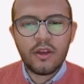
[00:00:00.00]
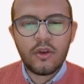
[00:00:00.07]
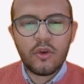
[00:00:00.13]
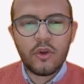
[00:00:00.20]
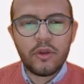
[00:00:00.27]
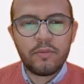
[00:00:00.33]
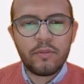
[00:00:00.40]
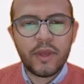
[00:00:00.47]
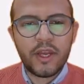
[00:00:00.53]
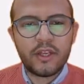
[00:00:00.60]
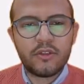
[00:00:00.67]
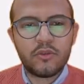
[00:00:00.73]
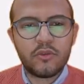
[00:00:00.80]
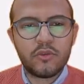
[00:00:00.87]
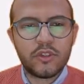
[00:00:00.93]
Going
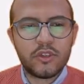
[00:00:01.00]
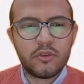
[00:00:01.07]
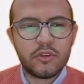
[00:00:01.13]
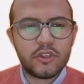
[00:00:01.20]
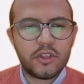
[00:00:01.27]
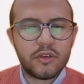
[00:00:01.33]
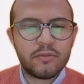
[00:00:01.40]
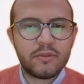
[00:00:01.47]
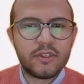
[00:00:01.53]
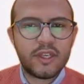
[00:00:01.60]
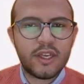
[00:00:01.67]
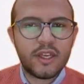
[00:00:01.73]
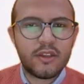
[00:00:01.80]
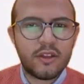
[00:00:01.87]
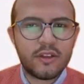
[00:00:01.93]
back to SewerGEMS,
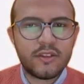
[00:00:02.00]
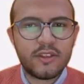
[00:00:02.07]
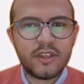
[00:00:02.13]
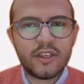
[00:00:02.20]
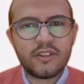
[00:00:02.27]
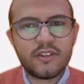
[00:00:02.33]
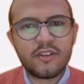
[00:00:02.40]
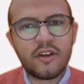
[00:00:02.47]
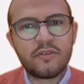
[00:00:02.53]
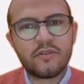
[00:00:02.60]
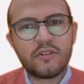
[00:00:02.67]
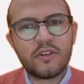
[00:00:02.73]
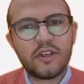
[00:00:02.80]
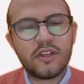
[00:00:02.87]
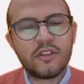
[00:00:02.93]
and I think it's enough
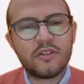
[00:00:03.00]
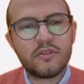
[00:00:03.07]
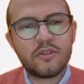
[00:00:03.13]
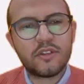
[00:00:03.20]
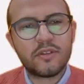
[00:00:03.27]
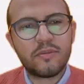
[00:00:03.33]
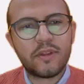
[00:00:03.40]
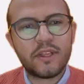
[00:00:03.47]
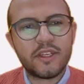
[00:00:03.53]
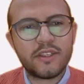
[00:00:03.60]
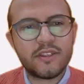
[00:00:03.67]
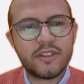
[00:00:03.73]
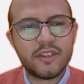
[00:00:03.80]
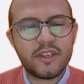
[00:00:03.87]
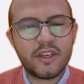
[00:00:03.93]
today to
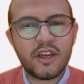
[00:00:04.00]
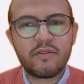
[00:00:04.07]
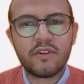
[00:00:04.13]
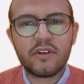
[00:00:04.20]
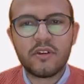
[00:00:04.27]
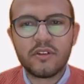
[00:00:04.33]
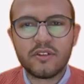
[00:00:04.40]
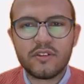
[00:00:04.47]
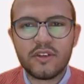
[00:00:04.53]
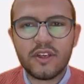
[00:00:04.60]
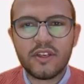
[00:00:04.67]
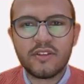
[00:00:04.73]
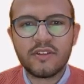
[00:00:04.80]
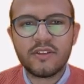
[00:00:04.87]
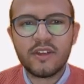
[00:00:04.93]
explain the cover
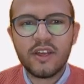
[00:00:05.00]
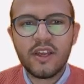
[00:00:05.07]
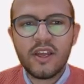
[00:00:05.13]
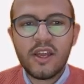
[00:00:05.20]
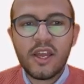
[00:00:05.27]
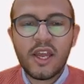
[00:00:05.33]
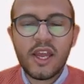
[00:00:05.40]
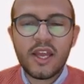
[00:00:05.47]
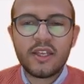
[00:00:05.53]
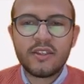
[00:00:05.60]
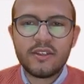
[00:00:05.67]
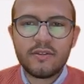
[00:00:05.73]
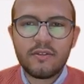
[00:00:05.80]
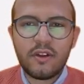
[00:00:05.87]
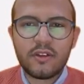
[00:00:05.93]
constraints and
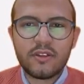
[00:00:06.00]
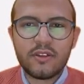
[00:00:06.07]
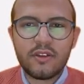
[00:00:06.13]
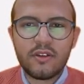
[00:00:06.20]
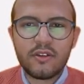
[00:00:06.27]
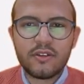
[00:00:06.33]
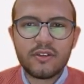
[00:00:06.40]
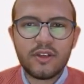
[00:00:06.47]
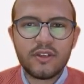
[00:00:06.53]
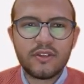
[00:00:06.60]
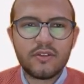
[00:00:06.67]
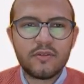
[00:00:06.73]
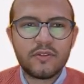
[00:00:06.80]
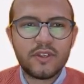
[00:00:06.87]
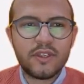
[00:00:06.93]
the velocity
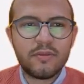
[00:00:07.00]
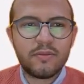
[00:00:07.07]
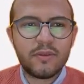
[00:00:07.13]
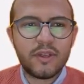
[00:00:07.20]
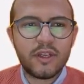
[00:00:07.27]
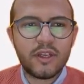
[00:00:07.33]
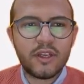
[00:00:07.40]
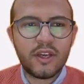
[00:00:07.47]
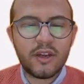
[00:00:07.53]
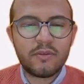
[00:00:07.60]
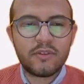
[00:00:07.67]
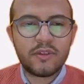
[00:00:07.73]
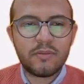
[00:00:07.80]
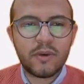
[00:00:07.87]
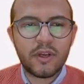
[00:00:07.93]
constraints of the
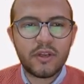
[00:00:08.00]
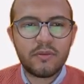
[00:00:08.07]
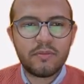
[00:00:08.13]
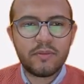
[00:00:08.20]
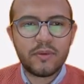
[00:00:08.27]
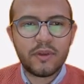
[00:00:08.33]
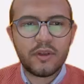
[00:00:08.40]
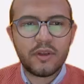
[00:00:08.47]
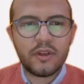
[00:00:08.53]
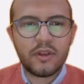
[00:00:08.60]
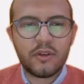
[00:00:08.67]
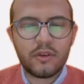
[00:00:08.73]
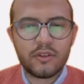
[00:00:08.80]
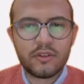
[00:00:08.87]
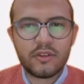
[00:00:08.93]
gravity pipe
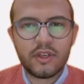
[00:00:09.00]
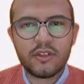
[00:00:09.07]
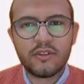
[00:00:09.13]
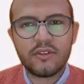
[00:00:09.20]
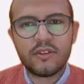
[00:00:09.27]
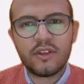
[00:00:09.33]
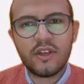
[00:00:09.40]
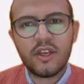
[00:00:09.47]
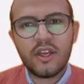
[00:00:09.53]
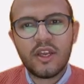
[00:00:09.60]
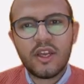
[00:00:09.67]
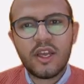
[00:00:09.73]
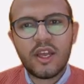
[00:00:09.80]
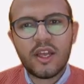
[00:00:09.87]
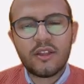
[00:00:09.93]
constraints,
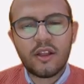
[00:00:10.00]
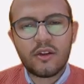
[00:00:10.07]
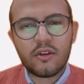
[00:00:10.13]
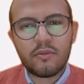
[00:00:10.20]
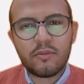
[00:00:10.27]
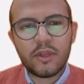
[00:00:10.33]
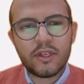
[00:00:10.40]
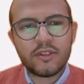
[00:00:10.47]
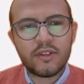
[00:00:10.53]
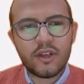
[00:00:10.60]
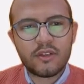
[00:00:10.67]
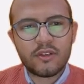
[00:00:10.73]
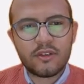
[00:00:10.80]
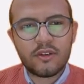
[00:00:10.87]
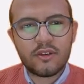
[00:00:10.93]
and I'll complete the
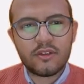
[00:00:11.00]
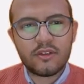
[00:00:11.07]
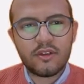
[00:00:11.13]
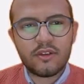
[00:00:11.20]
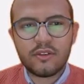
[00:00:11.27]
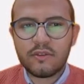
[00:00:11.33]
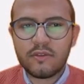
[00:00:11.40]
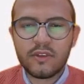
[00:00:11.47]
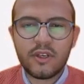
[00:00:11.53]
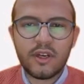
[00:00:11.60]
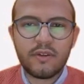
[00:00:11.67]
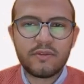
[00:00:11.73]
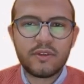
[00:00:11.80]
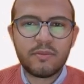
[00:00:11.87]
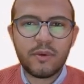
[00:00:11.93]
other constraints of the
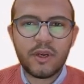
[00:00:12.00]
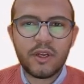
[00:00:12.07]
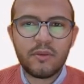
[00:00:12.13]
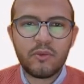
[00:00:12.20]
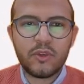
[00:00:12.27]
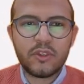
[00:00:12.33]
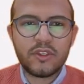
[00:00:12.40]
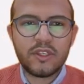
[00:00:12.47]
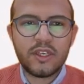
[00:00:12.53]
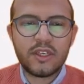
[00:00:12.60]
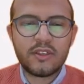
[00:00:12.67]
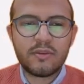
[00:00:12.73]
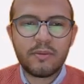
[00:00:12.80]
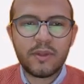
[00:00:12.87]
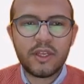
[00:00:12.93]
gravity pipe with the
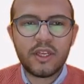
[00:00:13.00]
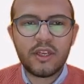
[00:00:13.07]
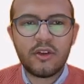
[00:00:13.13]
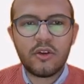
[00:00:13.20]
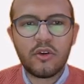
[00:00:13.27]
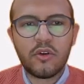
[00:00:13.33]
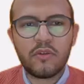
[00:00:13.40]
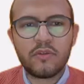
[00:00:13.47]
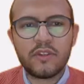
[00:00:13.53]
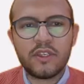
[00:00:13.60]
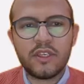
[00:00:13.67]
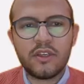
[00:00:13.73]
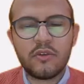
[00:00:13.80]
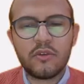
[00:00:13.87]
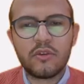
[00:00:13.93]
explaining of the
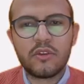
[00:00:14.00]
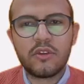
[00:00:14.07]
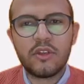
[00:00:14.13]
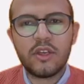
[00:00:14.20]
new